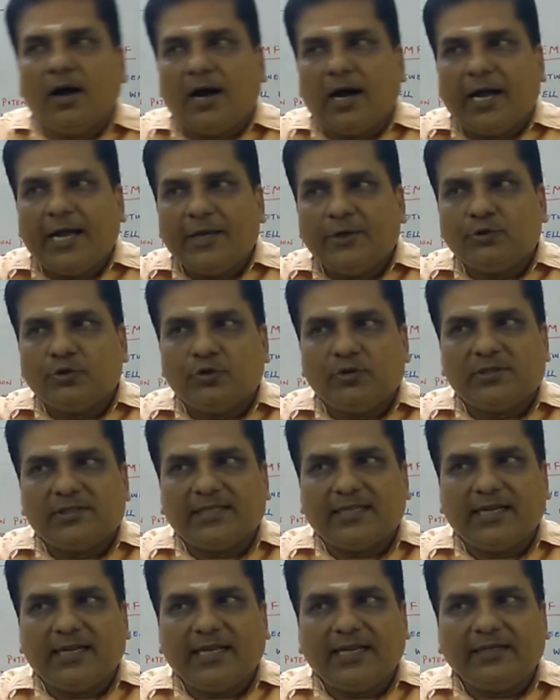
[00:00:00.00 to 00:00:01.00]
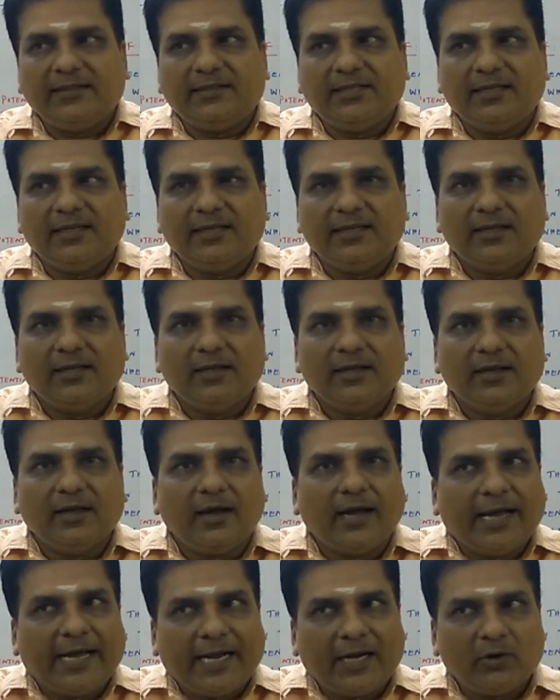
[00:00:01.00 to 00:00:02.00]
I should select
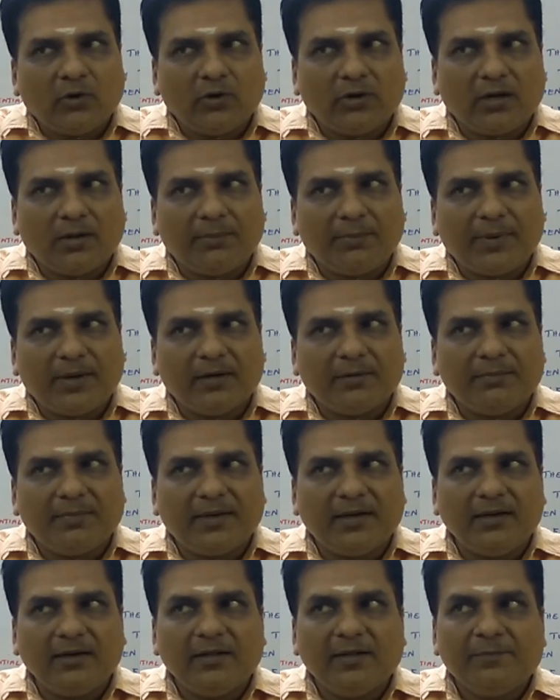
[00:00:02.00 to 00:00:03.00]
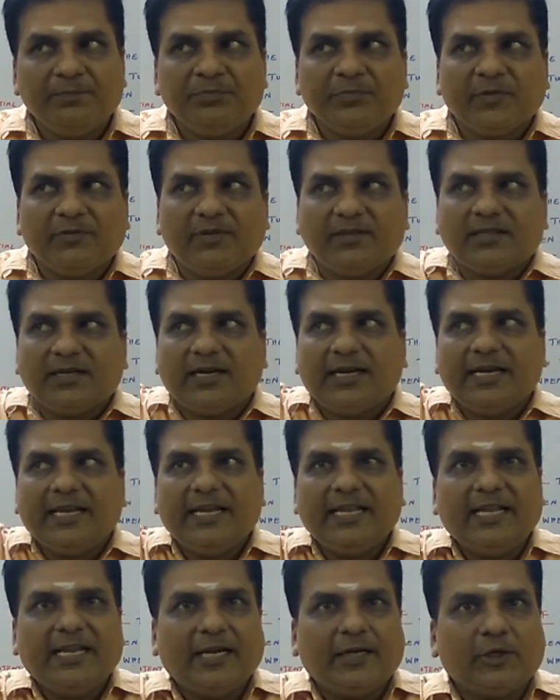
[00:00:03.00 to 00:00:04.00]
anode compartment with
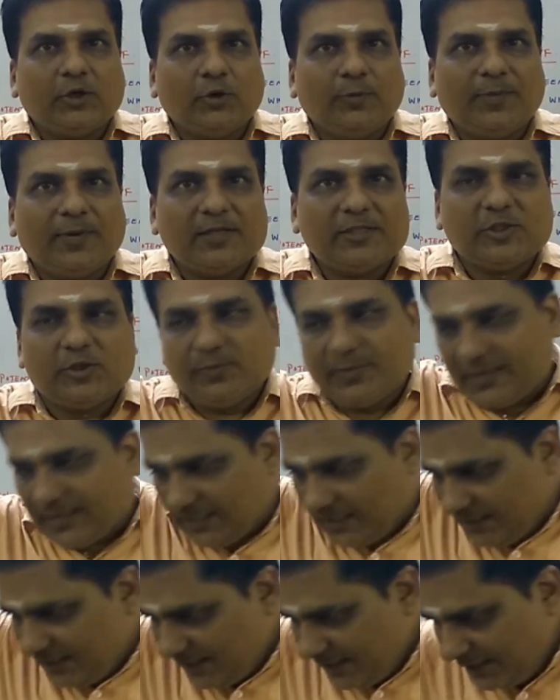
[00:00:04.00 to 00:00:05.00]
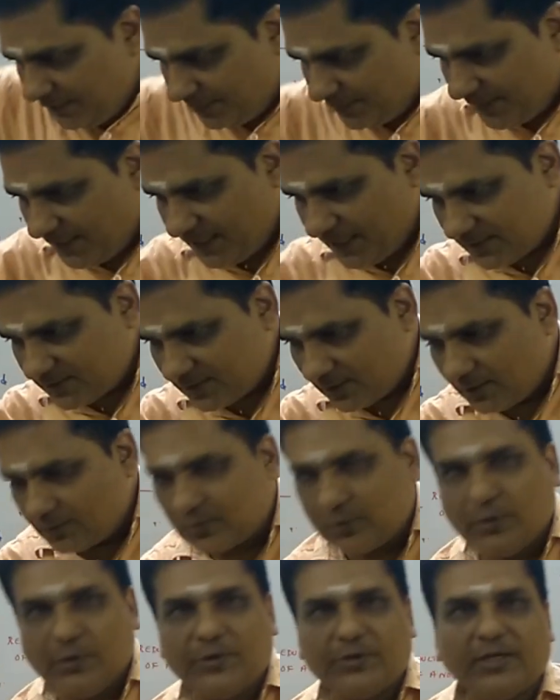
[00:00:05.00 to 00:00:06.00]
highly electropositive metal dipped in its salt
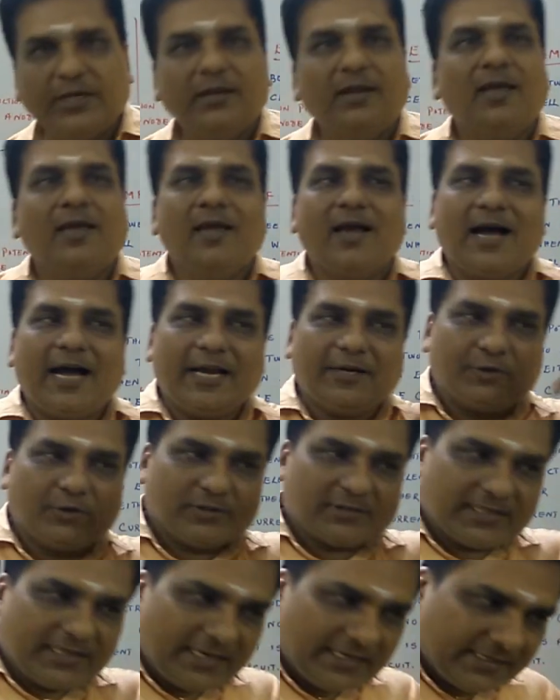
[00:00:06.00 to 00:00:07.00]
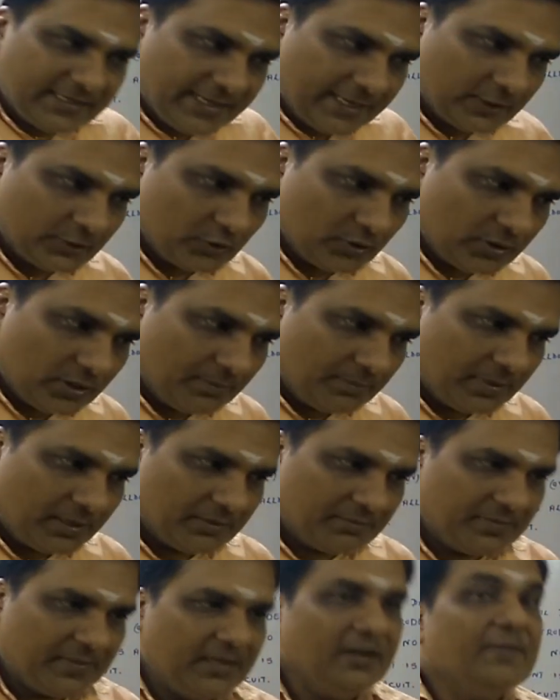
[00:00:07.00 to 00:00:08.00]
solution. I should select cathode
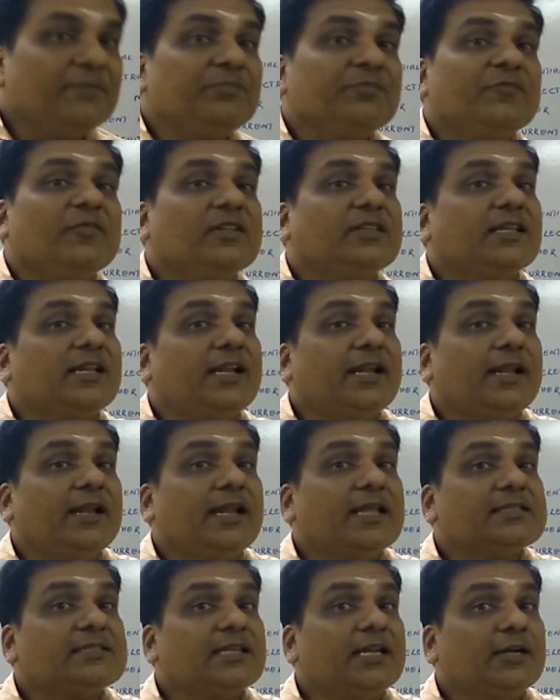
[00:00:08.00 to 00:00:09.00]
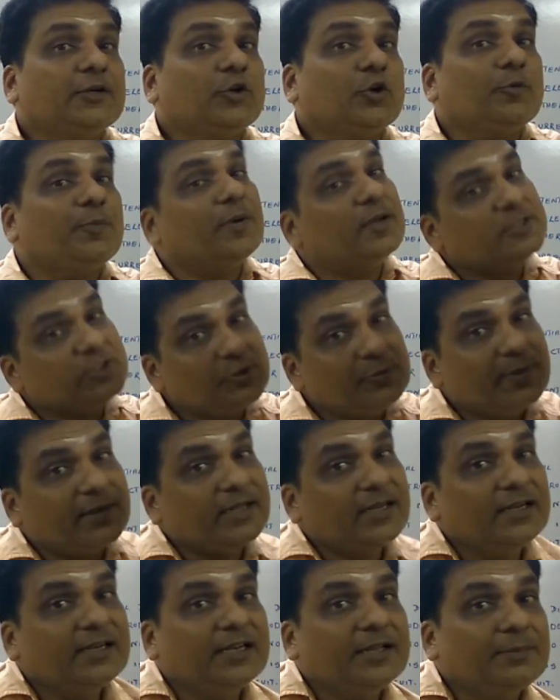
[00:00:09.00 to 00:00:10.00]
compartment with a less electropositive
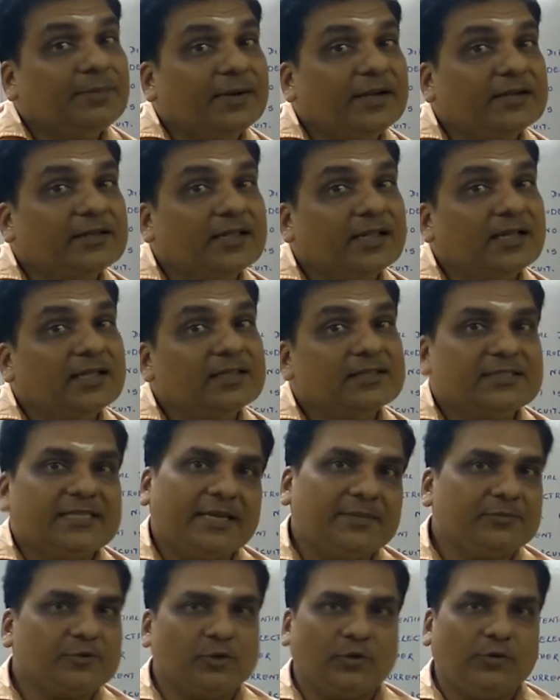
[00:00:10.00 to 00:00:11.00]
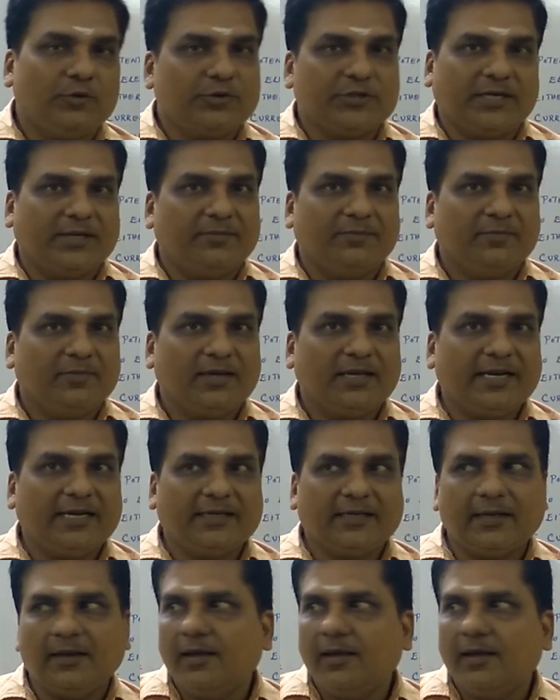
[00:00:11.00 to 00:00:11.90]
metal dipped in the same solution. Correct?